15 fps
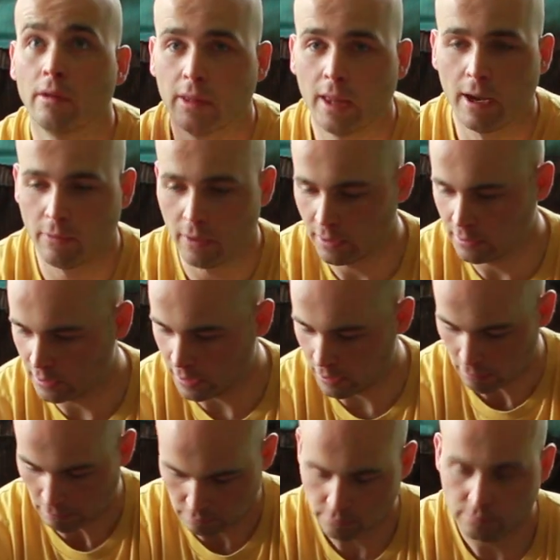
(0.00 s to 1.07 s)
that right
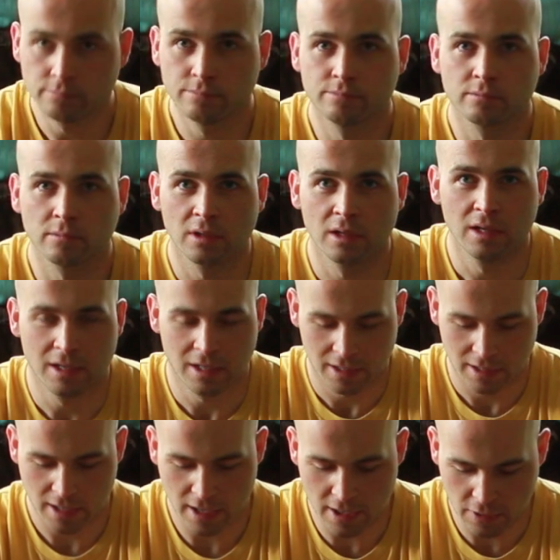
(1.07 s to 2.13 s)
there.
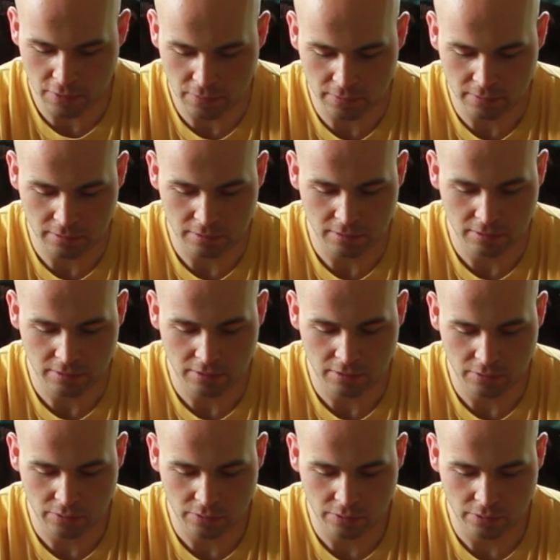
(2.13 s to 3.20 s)
Now,
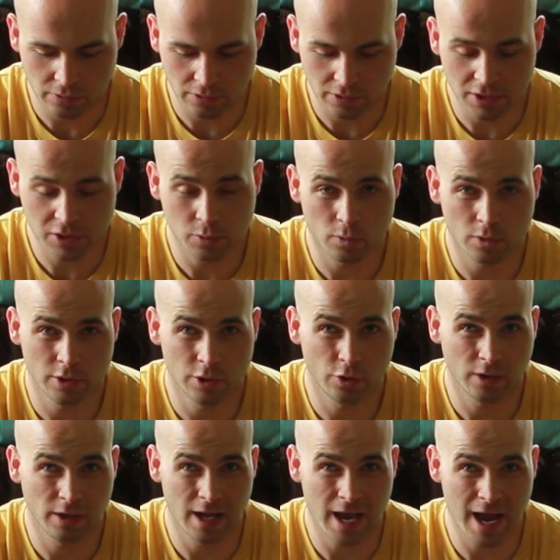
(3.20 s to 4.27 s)
this one you
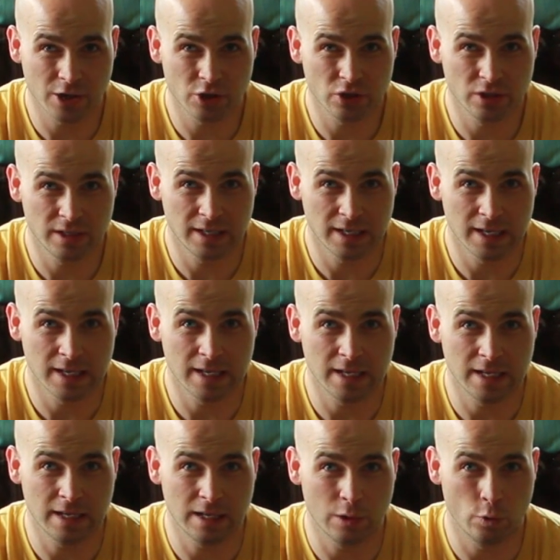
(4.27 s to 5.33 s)
can actually get
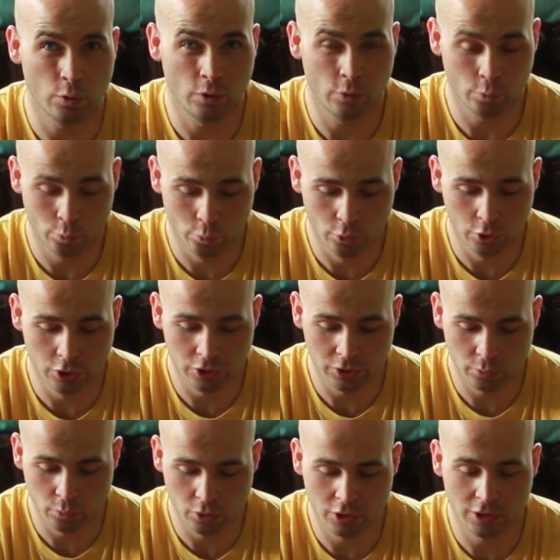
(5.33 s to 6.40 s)

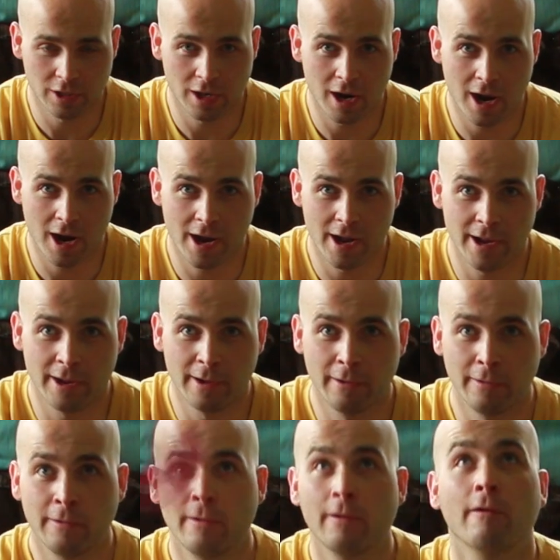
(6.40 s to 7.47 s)
really high
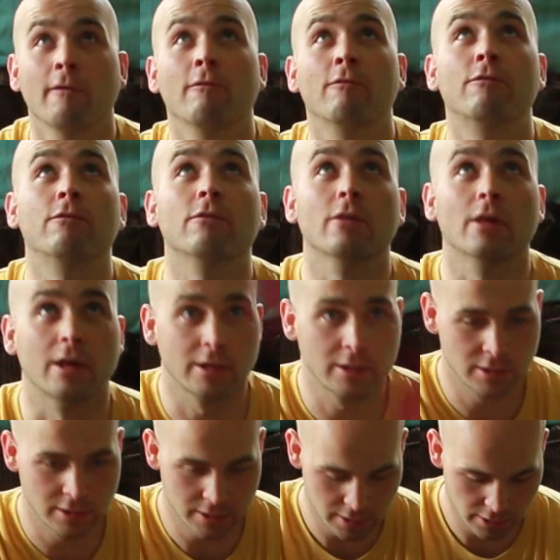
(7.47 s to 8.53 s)

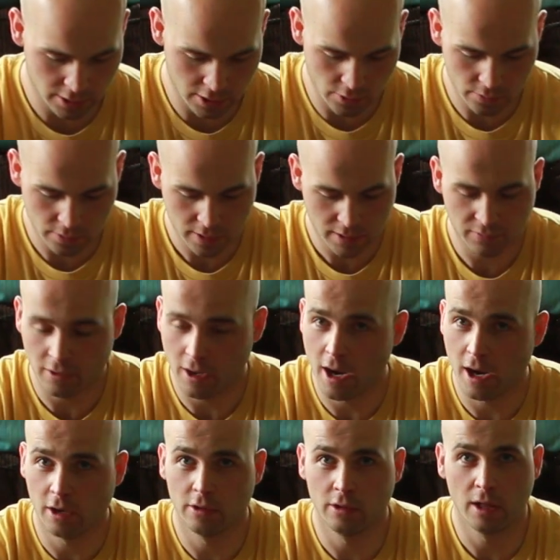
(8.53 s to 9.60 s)
flicks, you know, even
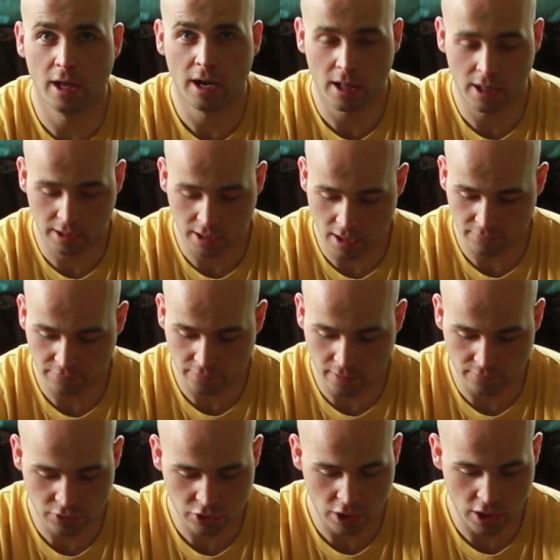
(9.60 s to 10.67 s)
higher than that. Like
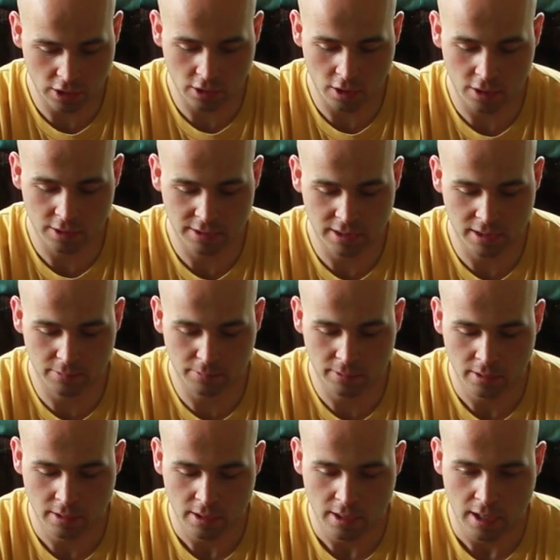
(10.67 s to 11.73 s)
I've shot cards up.
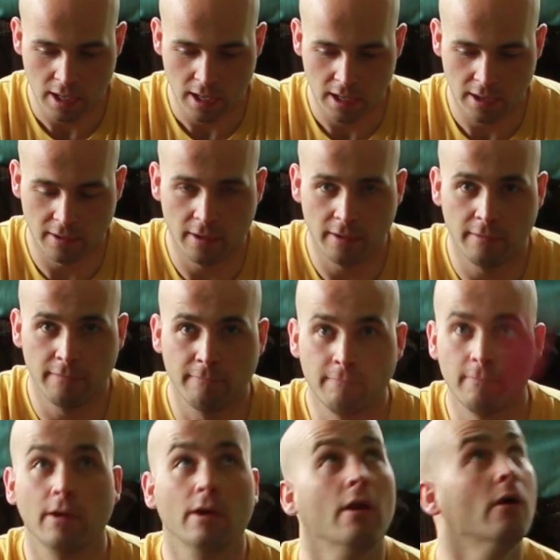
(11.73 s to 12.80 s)

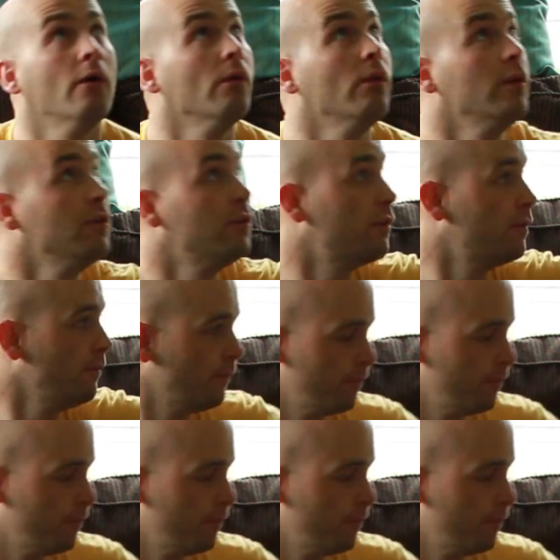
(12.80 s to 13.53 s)
This